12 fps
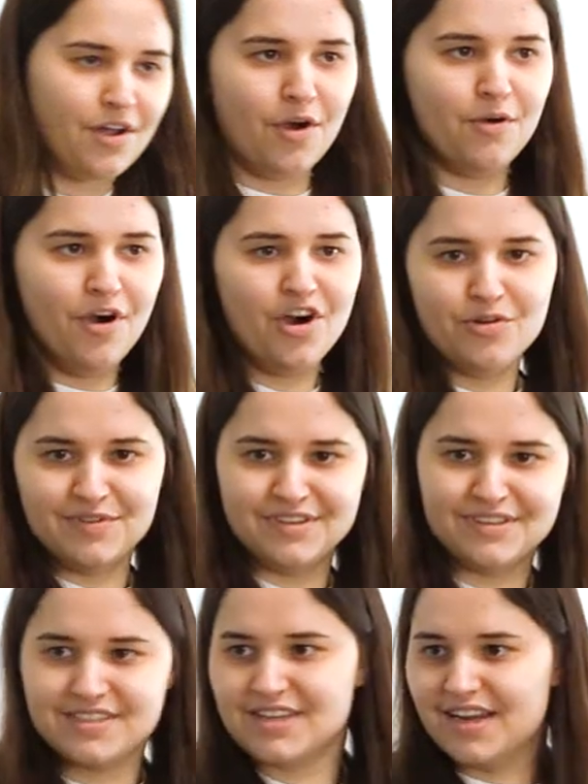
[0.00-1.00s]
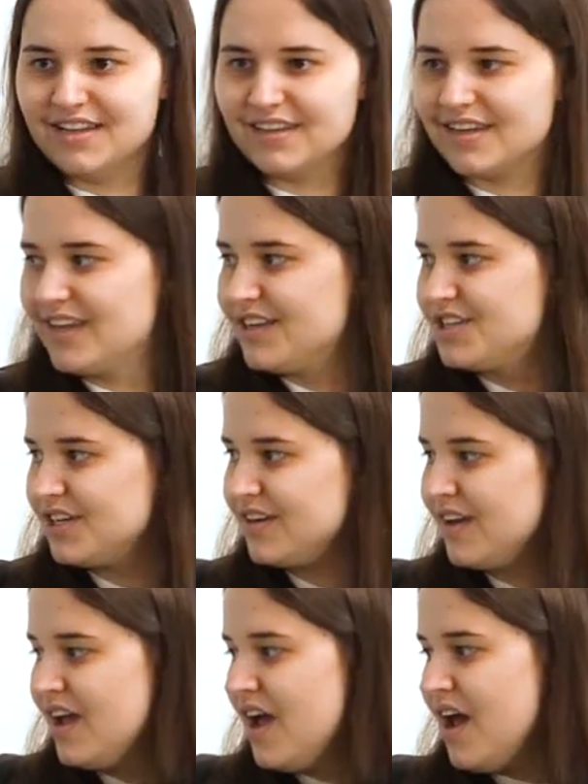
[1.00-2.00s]
go home and stay in the
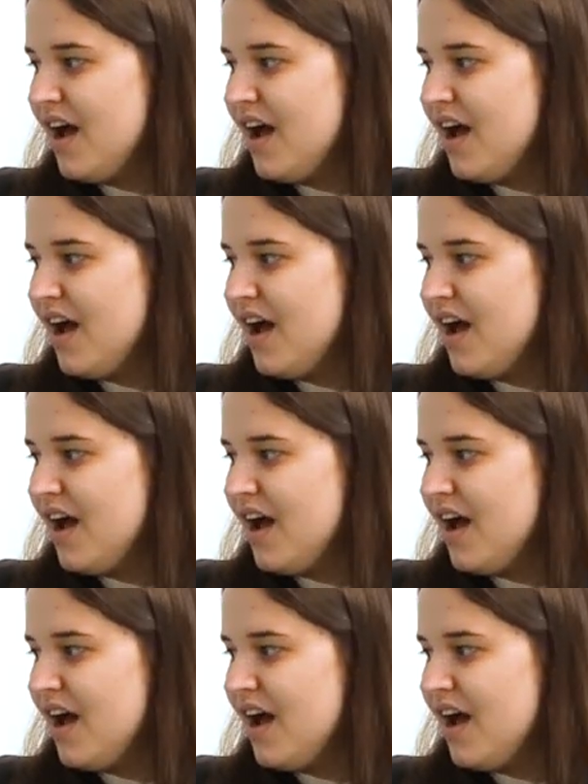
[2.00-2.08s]
kitchen,